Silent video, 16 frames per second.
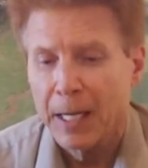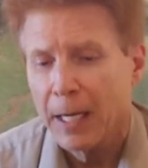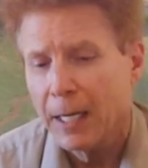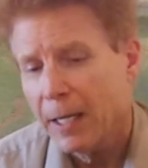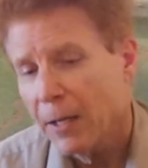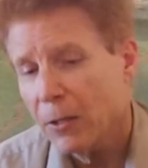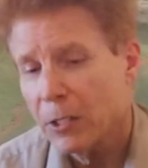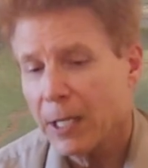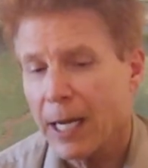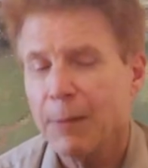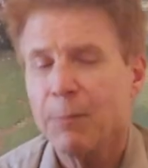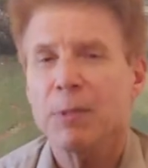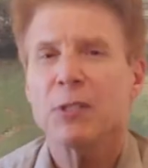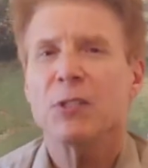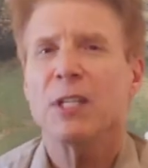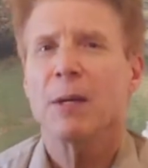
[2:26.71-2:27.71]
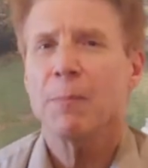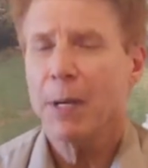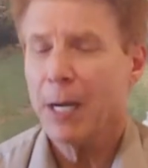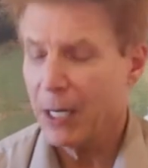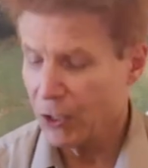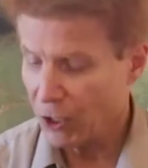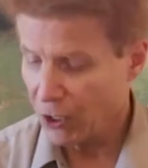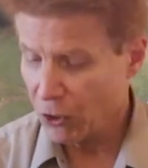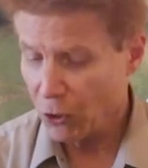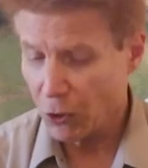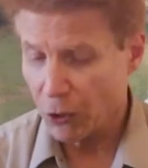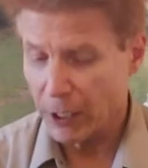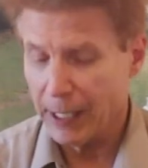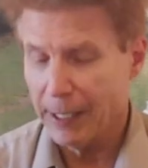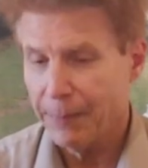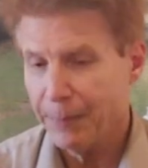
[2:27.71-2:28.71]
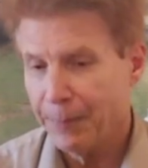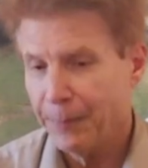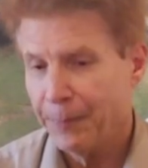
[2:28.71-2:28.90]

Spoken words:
Another type is the appoggiatura.